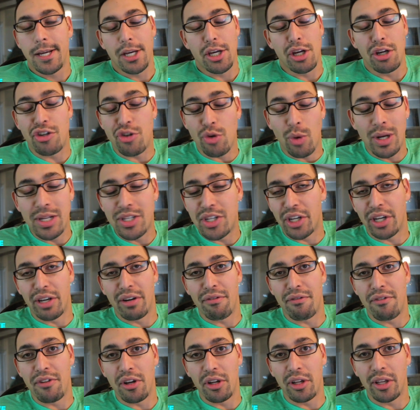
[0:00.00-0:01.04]
your joints are going
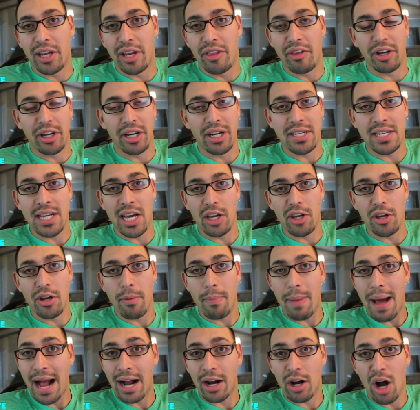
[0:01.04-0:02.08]
to feel it and they're going to tell you
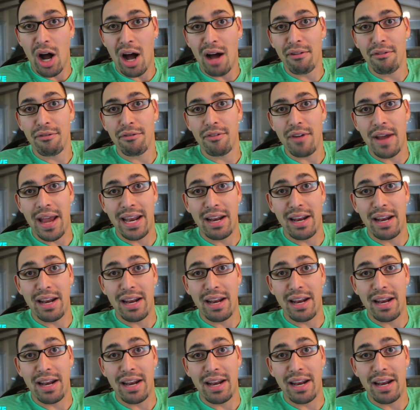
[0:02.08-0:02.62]
to back off.